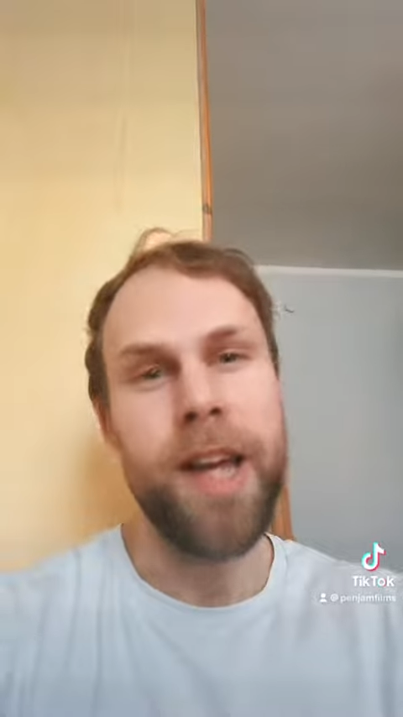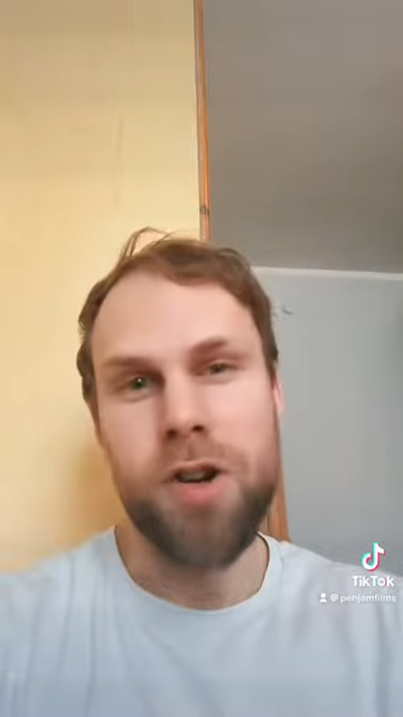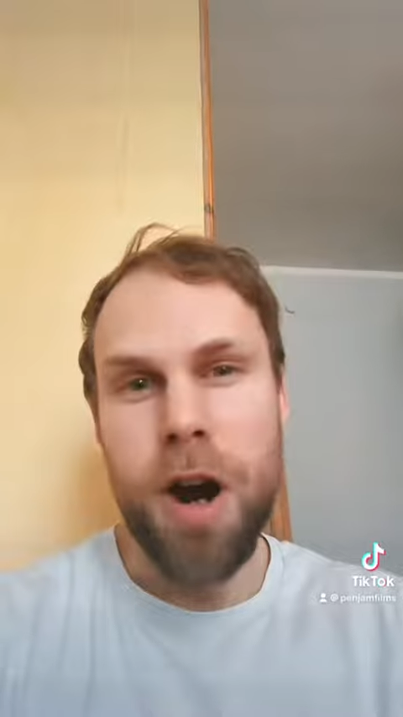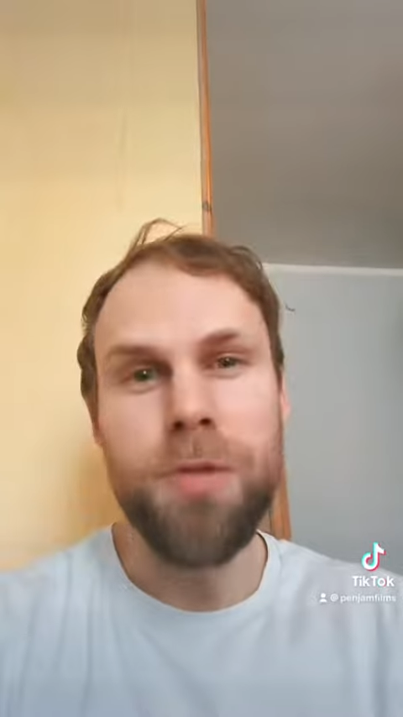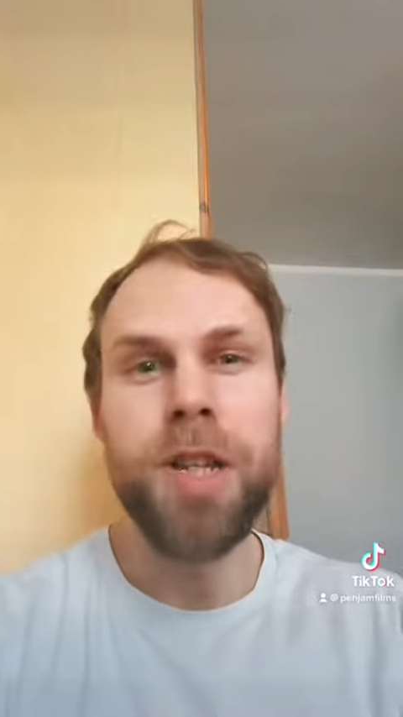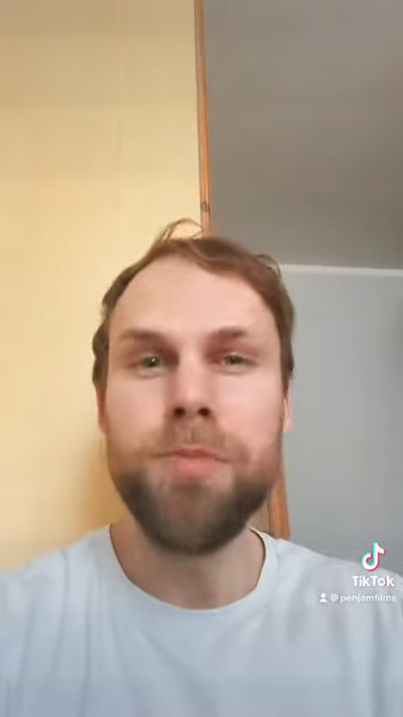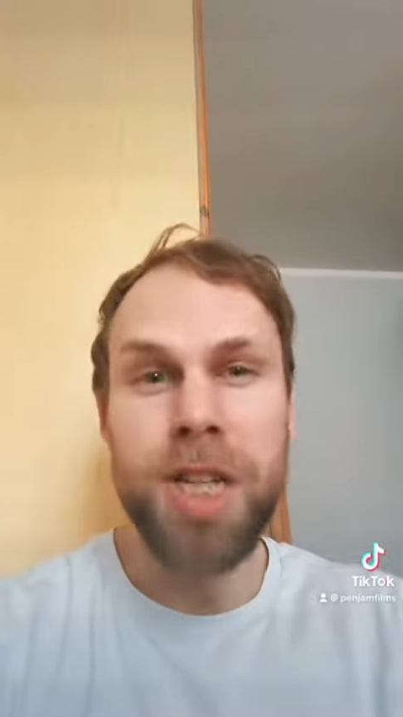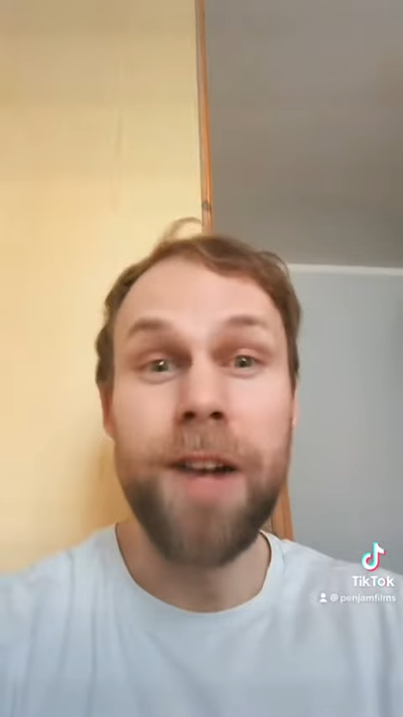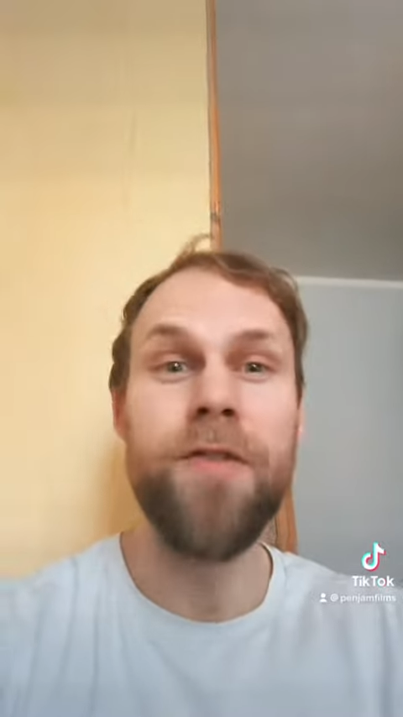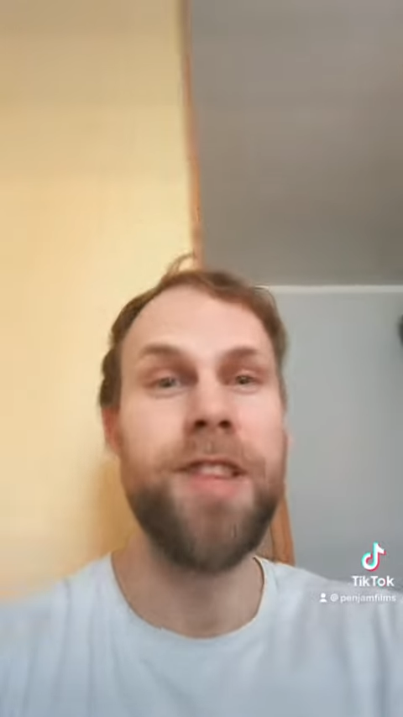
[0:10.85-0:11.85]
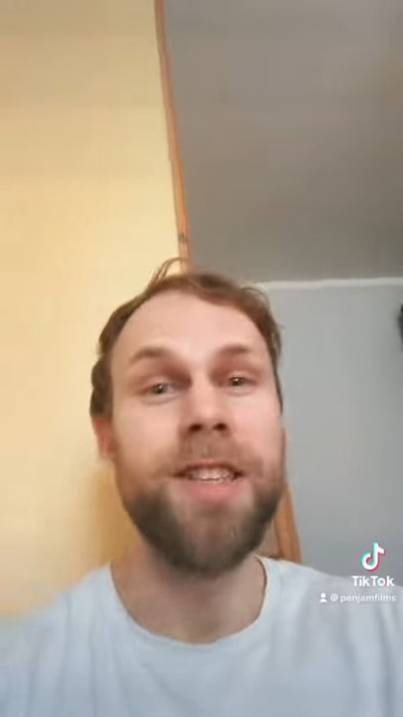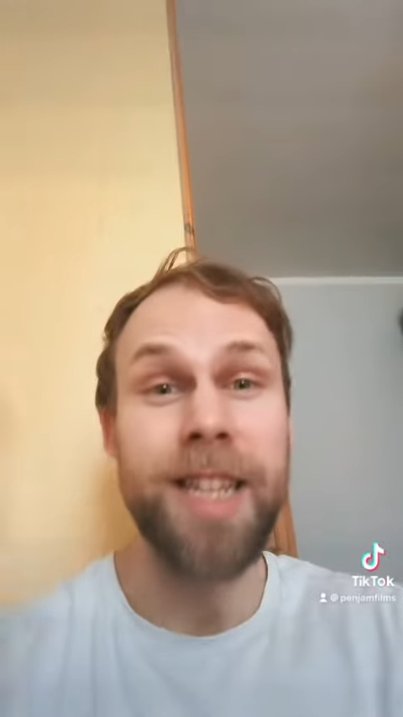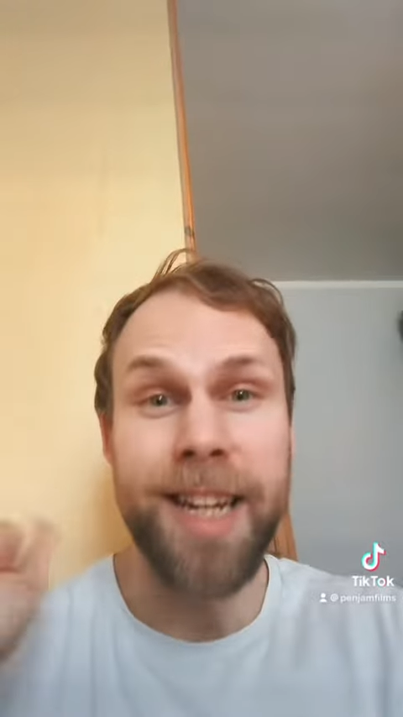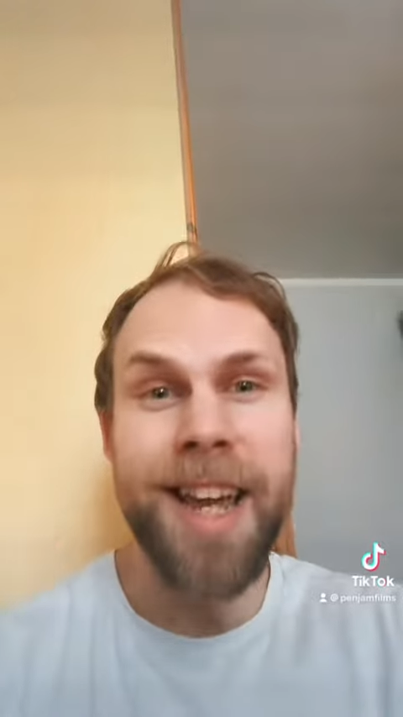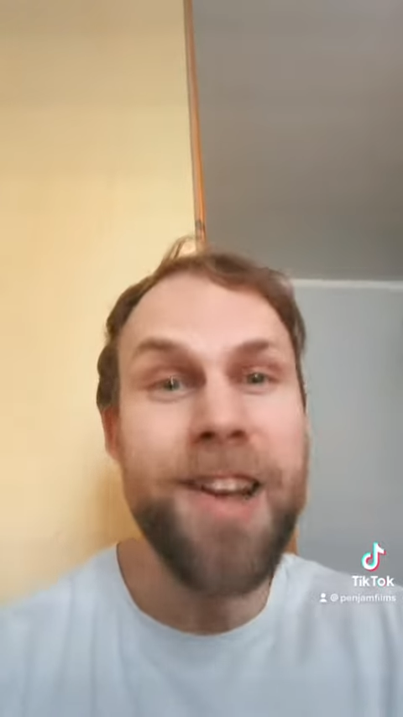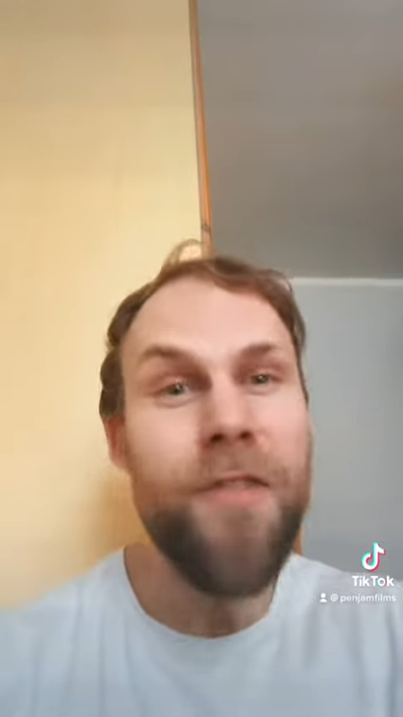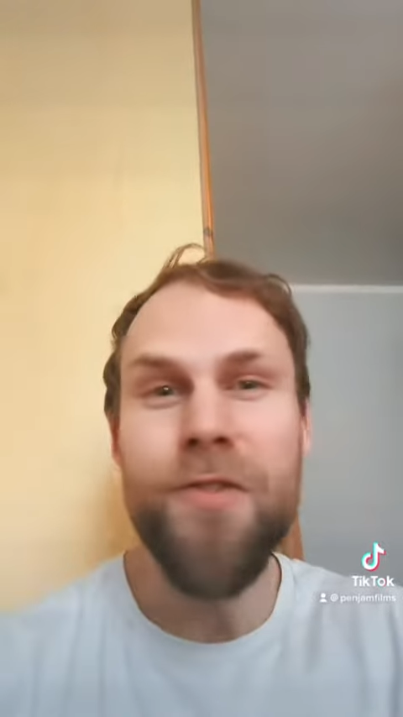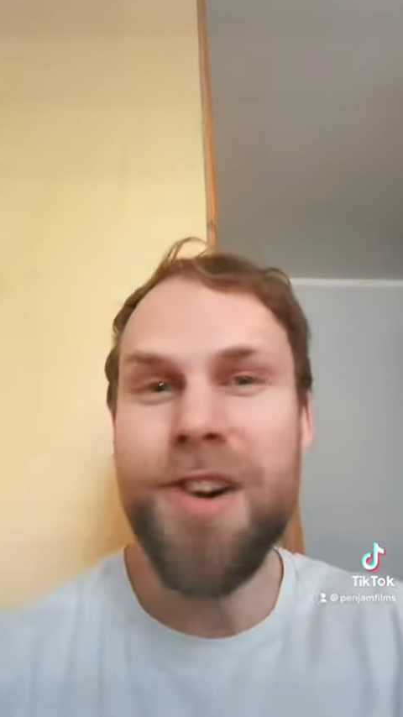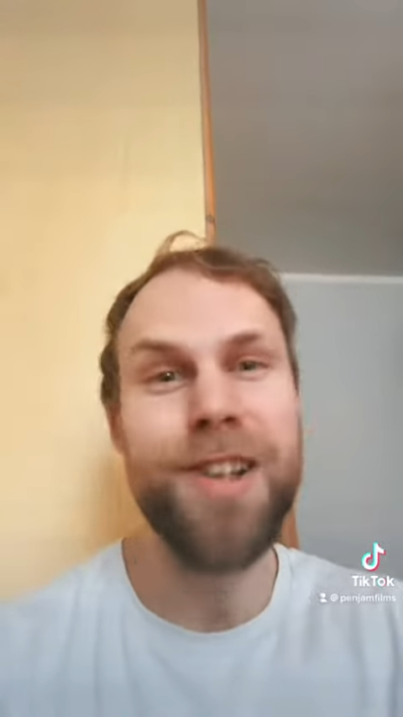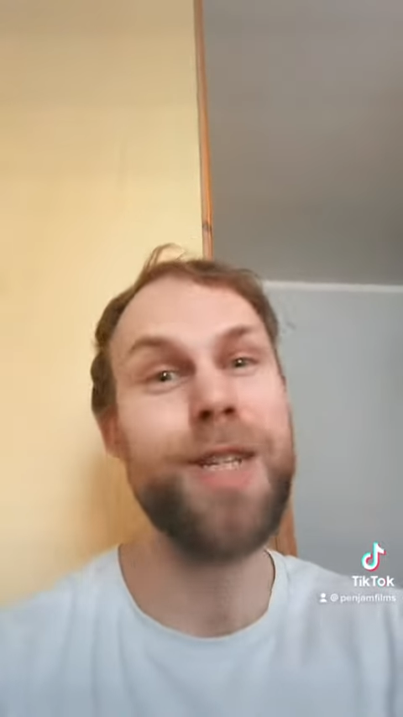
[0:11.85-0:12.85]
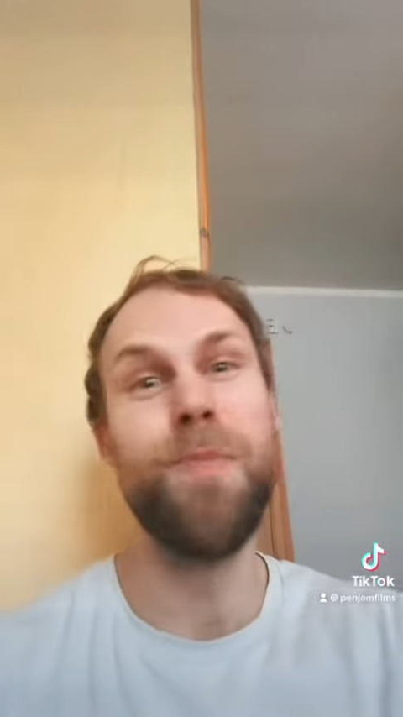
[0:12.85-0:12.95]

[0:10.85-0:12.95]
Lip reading: crowned himself not the King of France,